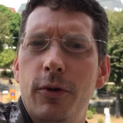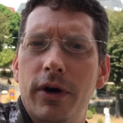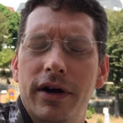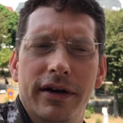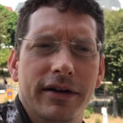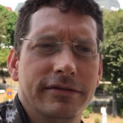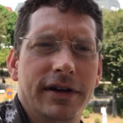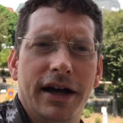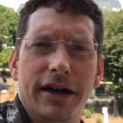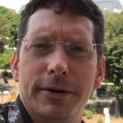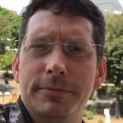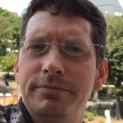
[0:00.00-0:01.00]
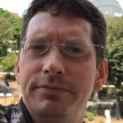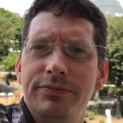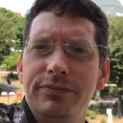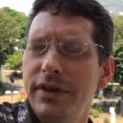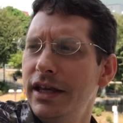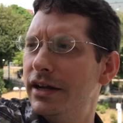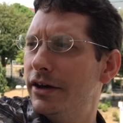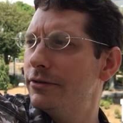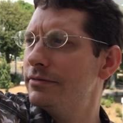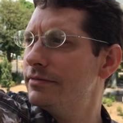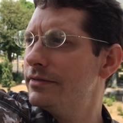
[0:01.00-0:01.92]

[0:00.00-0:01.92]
or, uh, you know,